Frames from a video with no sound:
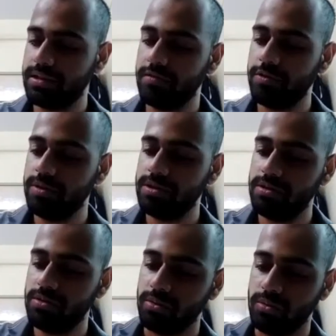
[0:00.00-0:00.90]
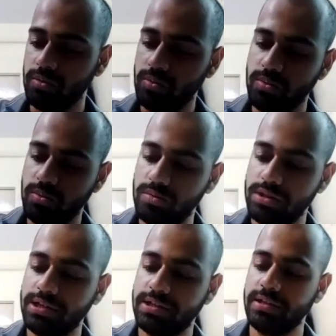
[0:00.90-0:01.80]
would be zero, steady
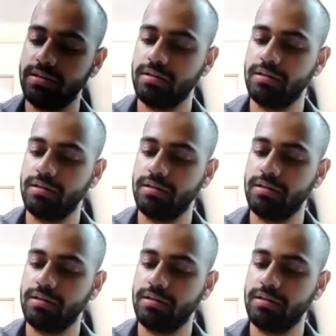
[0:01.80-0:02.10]
state error.